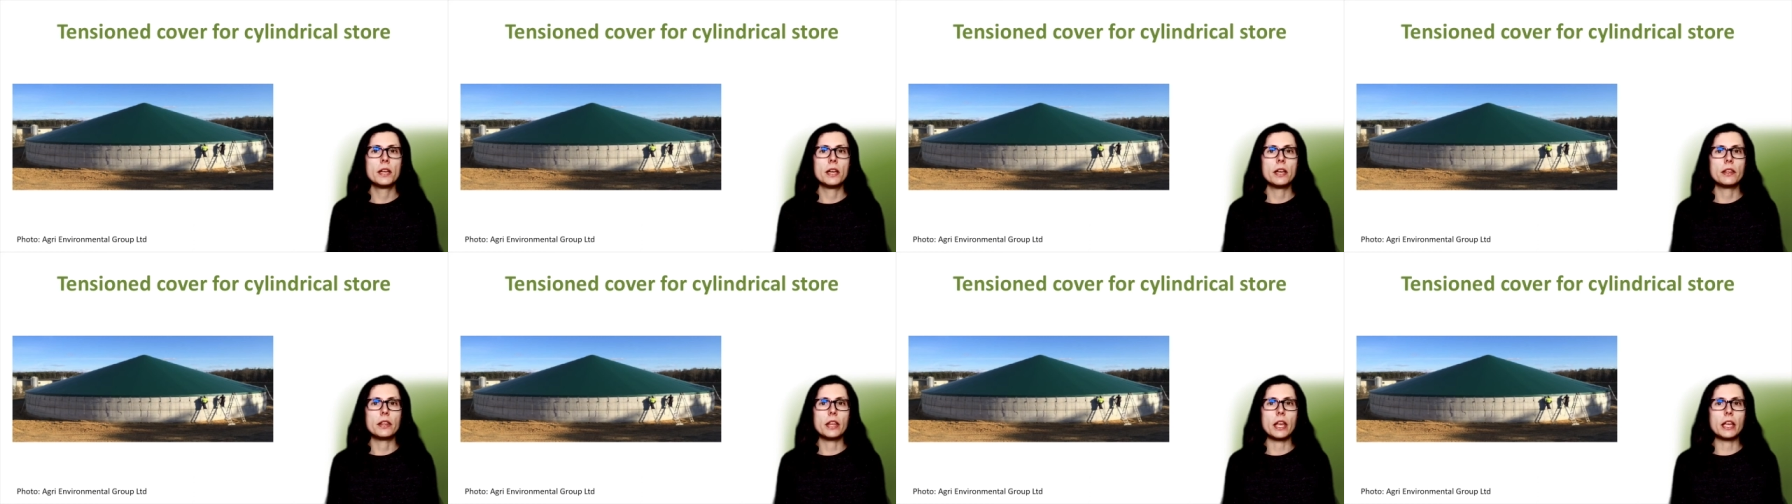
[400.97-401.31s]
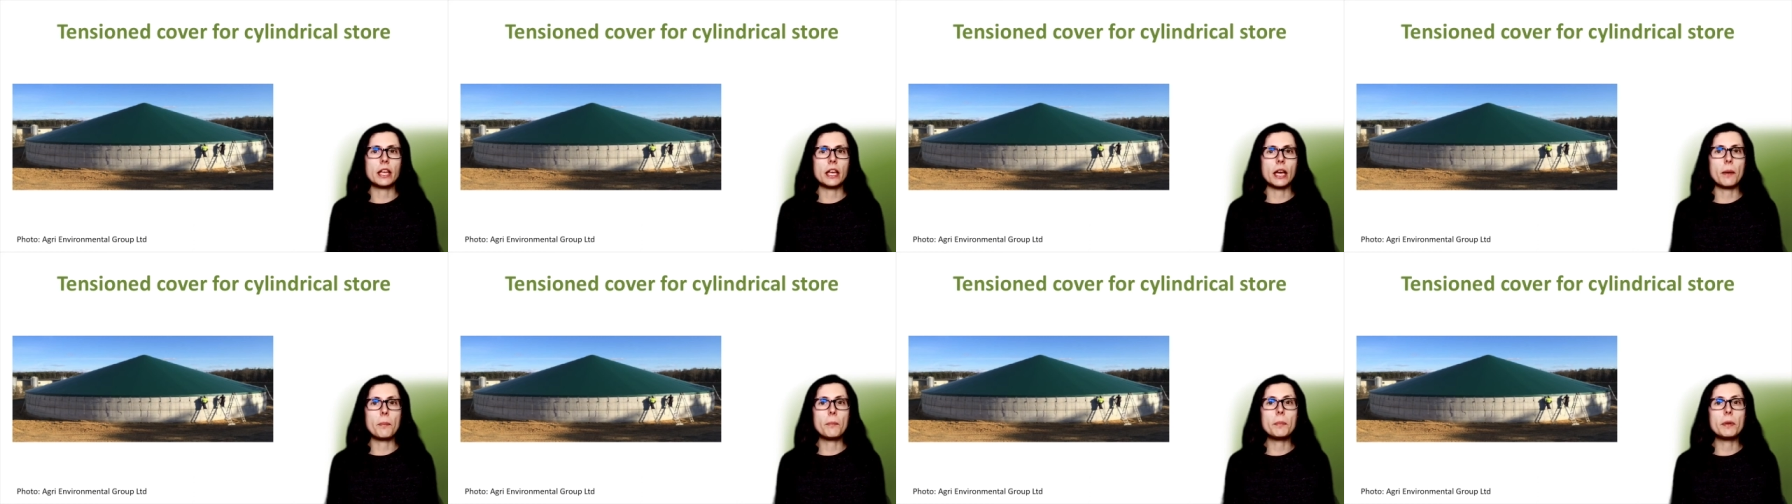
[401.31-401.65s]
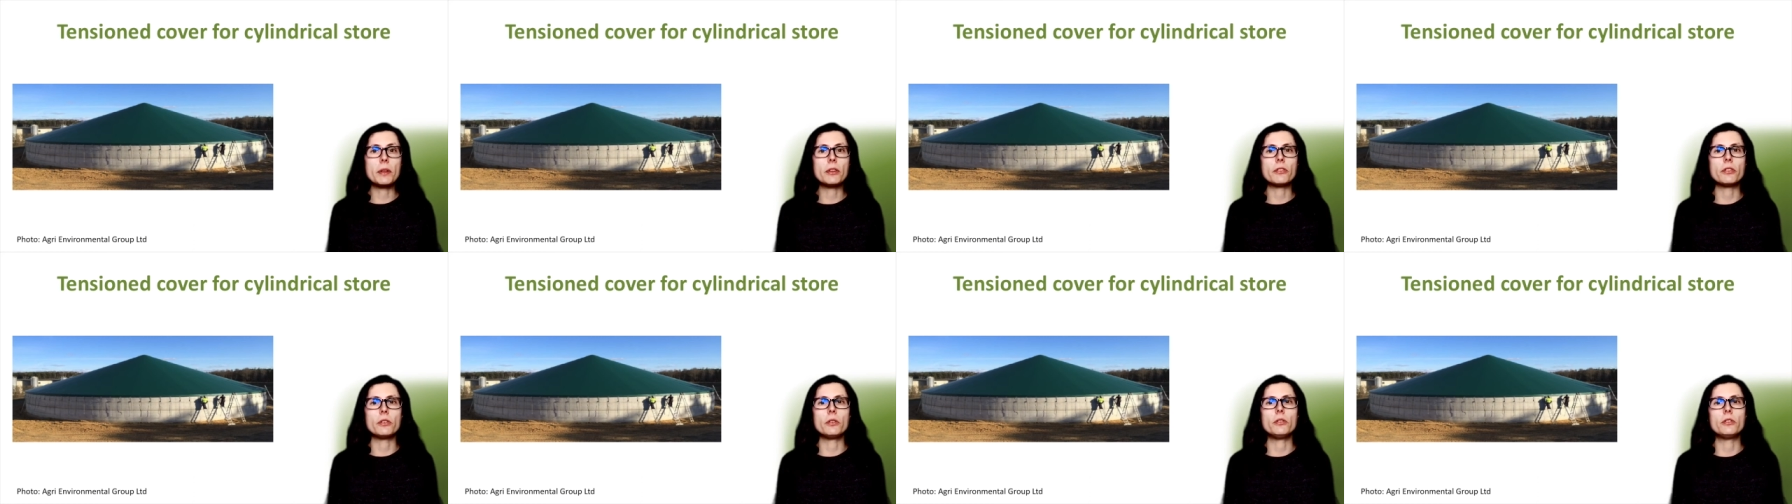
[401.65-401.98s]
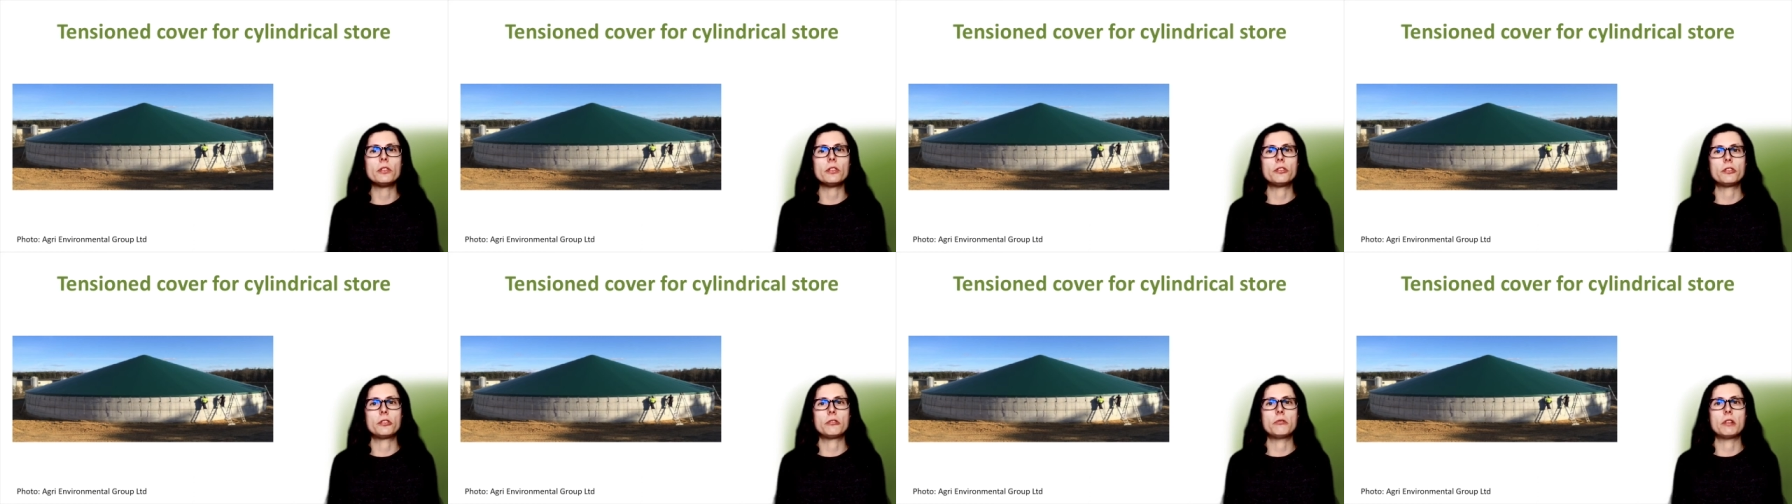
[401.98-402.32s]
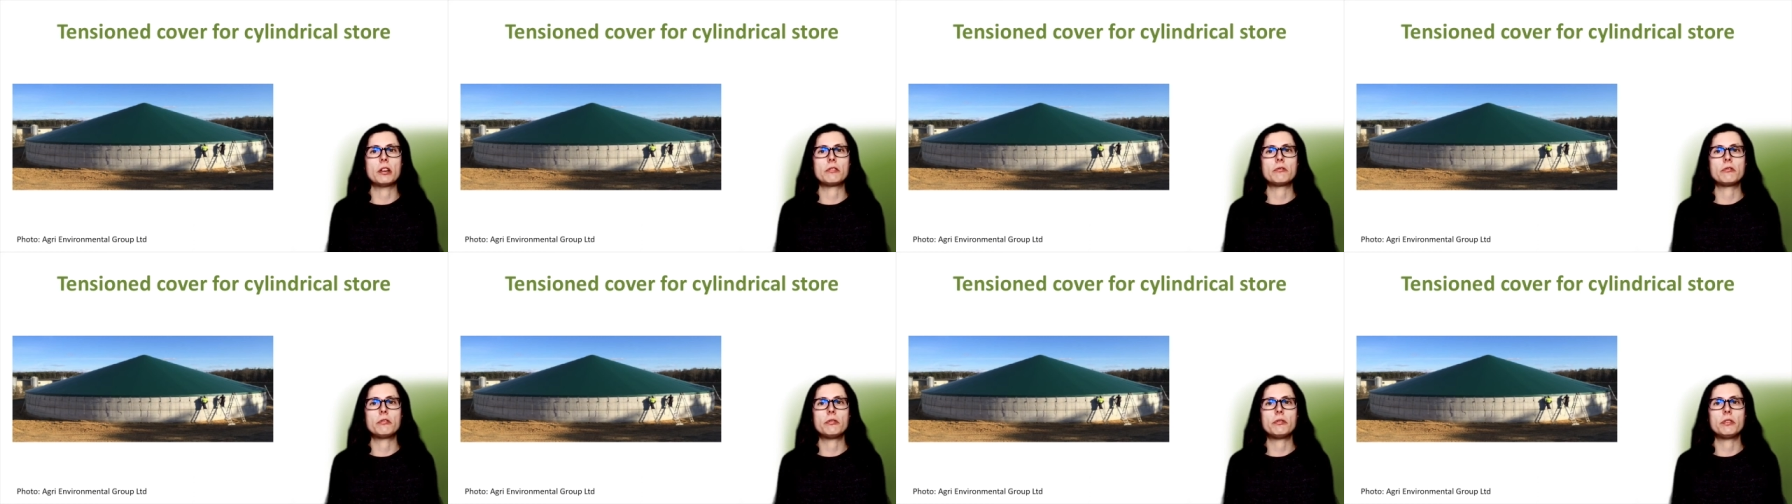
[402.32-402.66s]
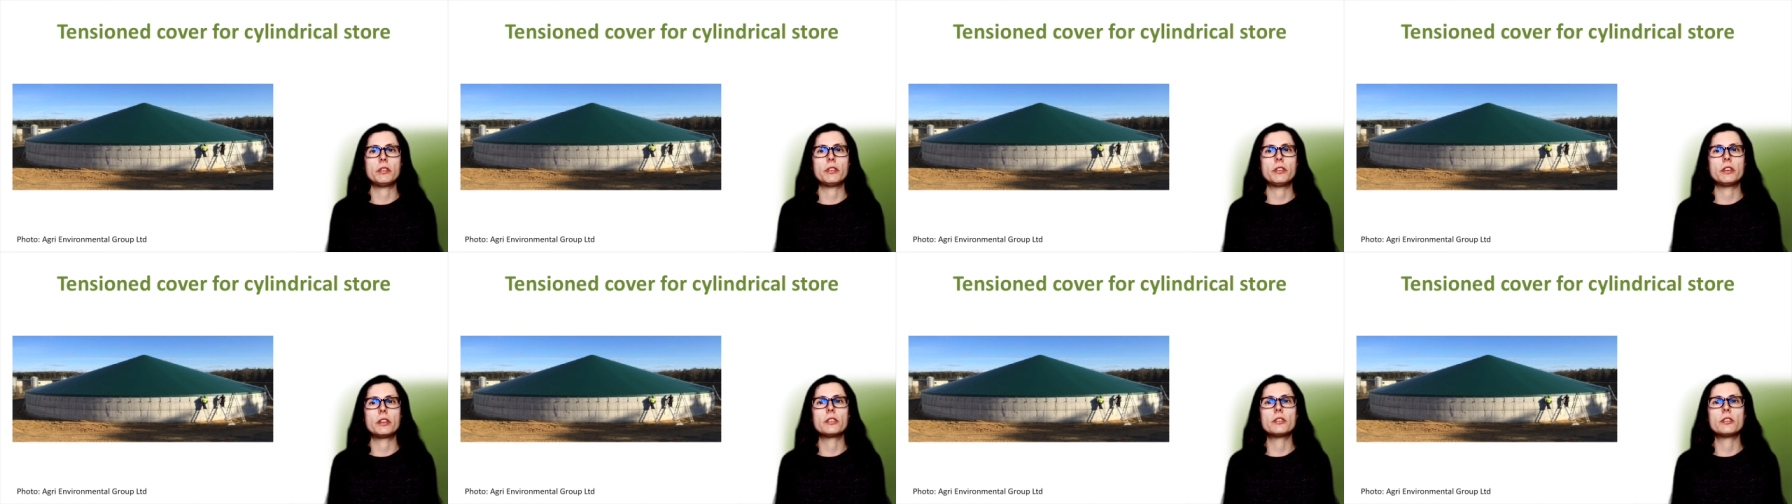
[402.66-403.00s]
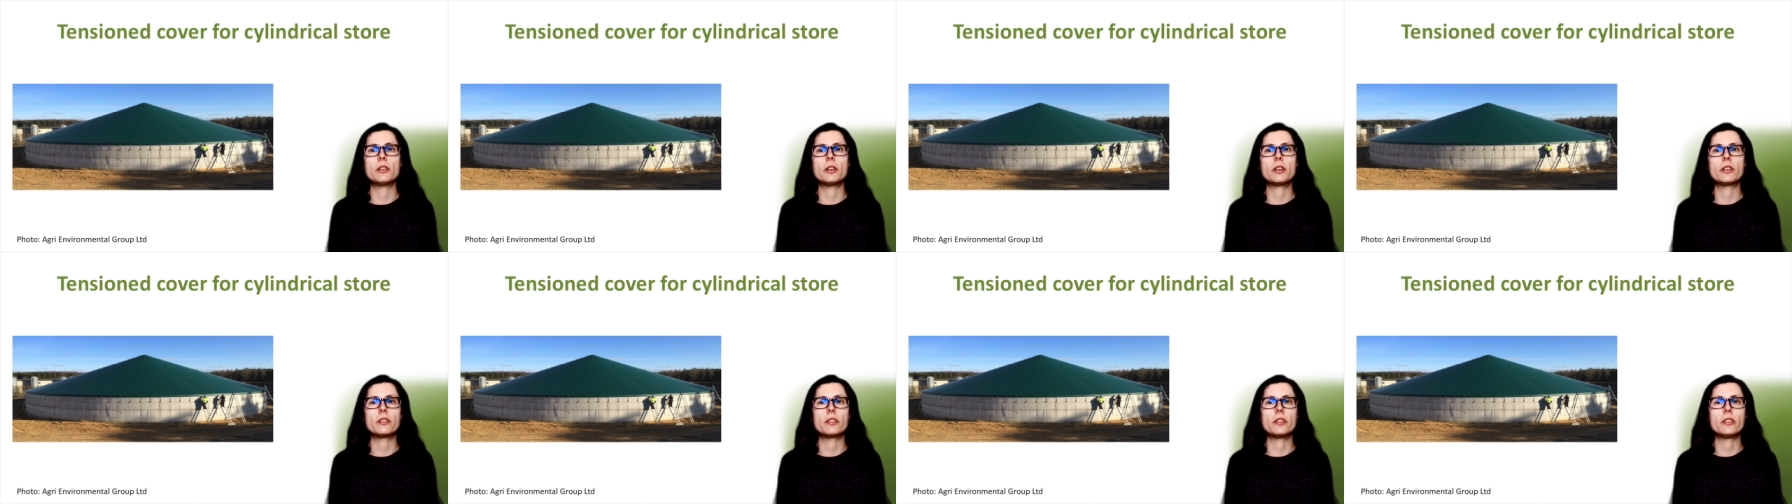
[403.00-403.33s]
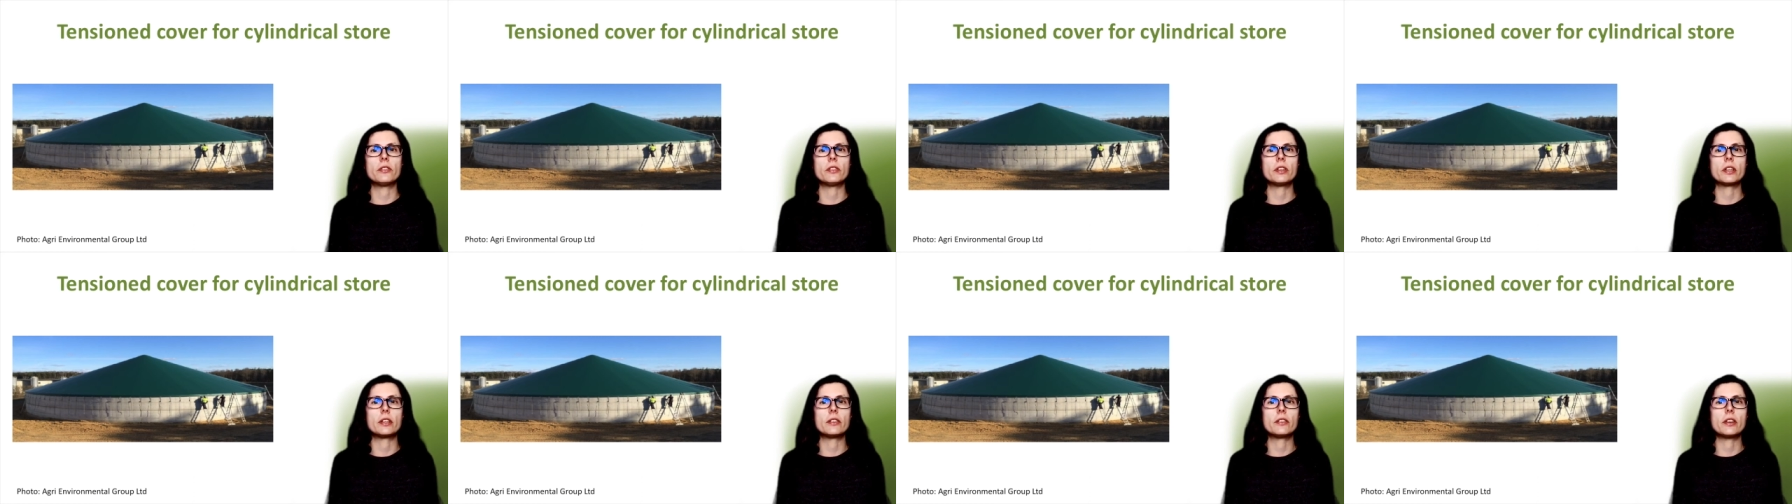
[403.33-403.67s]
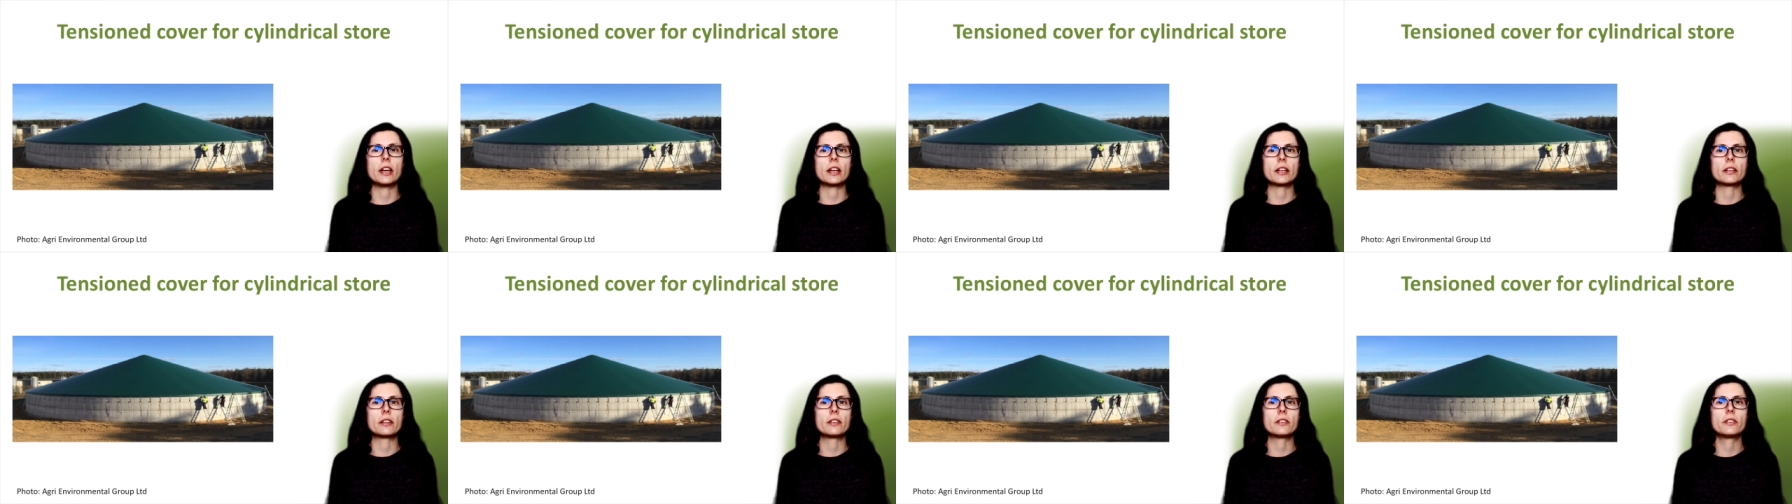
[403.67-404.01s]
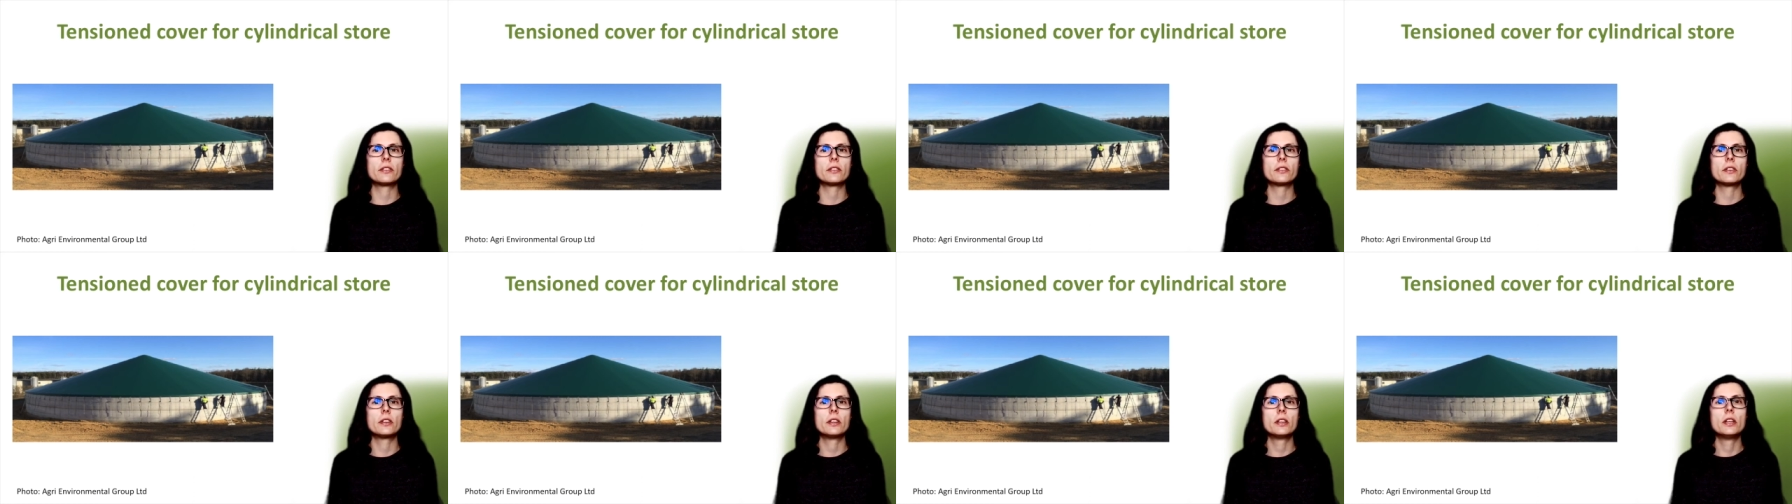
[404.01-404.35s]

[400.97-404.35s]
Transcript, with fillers: They can be suited to retrofitting to existing tanks,